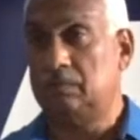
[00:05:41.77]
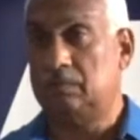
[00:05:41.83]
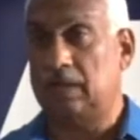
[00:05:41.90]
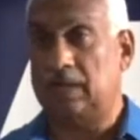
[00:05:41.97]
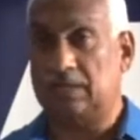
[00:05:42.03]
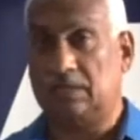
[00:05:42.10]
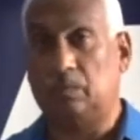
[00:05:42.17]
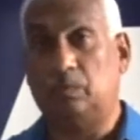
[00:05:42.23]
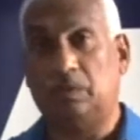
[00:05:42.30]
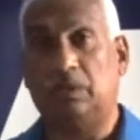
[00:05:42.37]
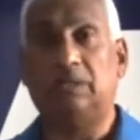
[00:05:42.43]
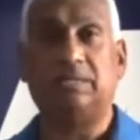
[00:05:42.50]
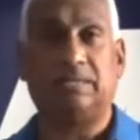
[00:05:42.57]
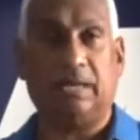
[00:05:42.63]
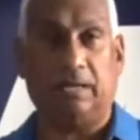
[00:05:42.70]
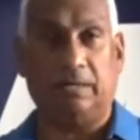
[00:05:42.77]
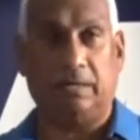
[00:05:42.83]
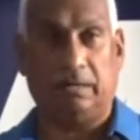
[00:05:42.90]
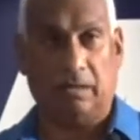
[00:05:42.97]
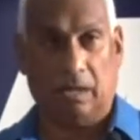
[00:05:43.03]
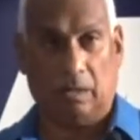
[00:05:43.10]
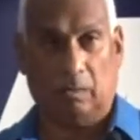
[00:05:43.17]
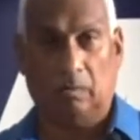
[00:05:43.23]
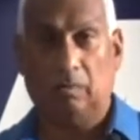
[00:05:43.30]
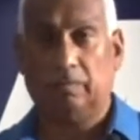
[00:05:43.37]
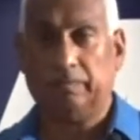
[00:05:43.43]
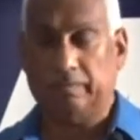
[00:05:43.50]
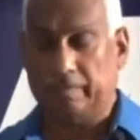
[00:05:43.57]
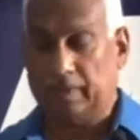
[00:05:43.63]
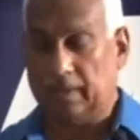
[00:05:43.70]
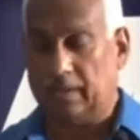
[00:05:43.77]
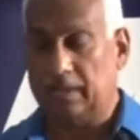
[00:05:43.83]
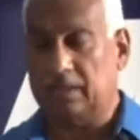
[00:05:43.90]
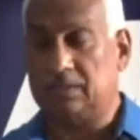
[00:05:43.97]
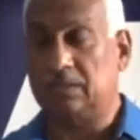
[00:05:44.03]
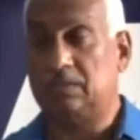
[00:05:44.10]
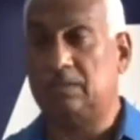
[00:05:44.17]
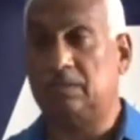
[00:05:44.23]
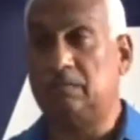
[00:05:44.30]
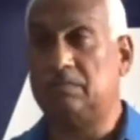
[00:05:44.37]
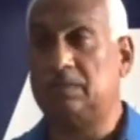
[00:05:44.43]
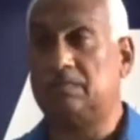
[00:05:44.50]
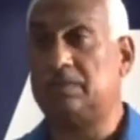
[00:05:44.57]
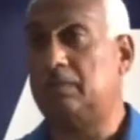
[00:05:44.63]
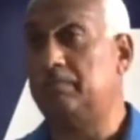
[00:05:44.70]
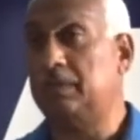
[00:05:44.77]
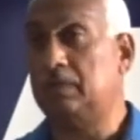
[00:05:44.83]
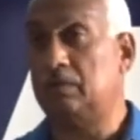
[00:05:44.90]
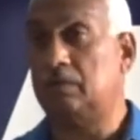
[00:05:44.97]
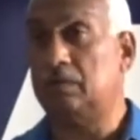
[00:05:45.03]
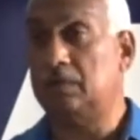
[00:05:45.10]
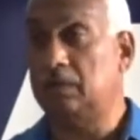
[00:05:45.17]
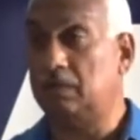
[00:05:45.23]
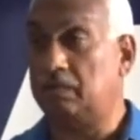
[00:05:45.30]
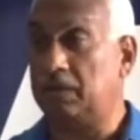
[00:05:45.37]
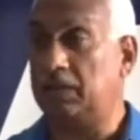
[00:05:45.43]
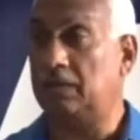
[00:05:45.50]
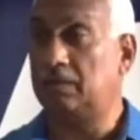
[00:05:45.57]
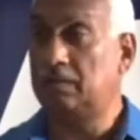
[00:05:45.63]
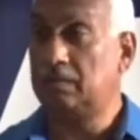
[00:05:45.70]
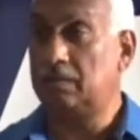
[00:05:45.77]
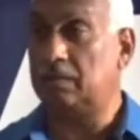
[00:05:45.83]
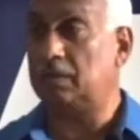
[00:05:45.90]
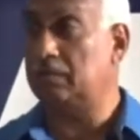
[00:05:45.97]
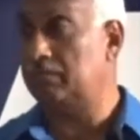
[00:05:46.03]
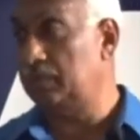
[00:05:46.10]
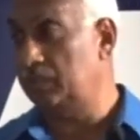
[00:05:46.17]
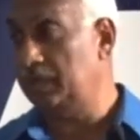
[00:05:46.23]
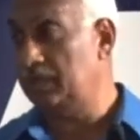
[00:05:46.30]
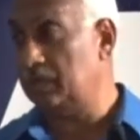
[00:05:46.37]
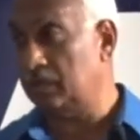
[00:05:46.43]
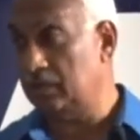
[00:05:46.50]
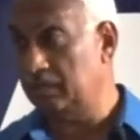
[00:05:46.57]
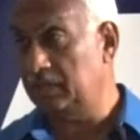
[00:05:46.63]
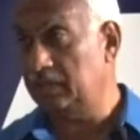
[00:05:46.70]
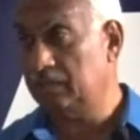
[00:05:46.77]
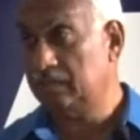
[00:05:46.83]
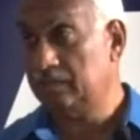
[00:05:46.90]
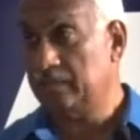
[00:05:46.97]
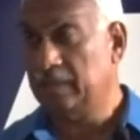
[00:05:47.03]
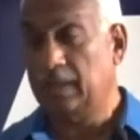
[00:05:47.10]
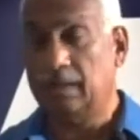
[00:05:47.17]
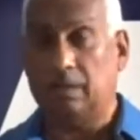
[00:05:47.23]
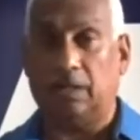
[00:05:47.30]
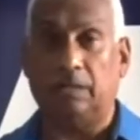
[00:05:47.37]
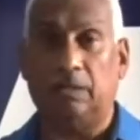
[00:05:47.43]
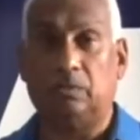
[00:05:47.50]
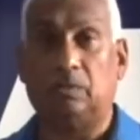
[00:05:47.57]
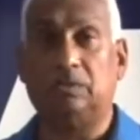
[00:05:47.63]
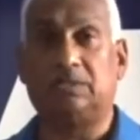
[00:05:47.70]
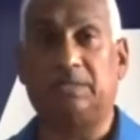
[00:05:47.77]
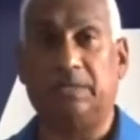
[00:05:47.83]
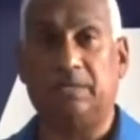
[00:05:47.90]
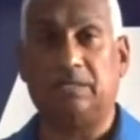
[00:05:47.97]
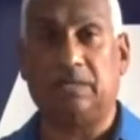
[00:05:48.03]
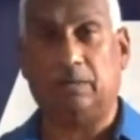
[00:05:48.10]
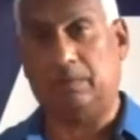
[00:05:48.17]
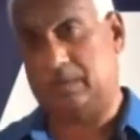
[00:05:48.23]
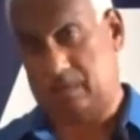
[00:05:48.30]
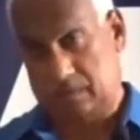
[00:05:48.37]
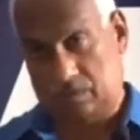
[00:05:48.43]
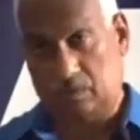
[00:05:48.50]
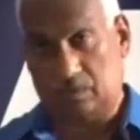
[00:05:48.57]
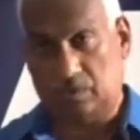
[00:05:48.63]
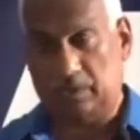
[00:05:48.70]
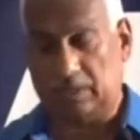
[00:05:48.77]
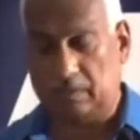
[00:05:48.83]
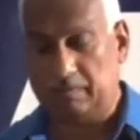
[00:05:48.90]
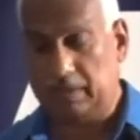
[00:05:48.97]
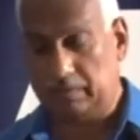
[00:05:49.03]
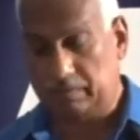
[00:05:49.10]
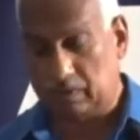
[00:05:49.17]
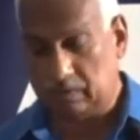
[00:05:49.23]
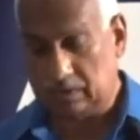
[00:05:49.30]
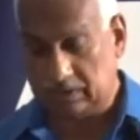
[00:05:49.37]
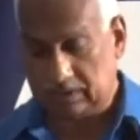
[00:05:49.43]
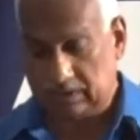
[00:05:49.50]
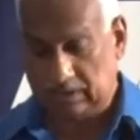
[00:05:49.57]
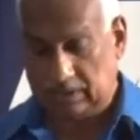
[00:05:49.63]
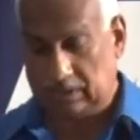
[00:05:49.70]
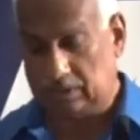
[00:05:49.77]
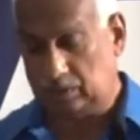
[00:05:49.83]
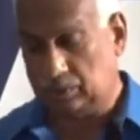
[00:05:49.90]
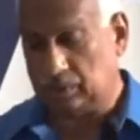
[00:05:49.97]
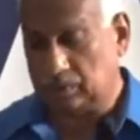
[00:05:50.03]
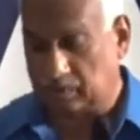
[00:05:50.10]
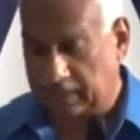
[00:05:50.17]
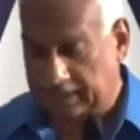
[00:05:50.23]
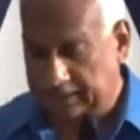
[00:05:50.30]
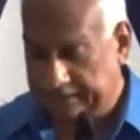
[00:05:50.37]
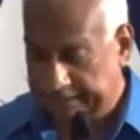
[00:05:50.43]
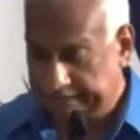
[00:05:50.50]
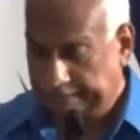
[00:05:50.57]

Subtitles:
as the world is heading now, is in terms of something called the green and the blue economy. And those things I would talk to you a little bit about in a short while.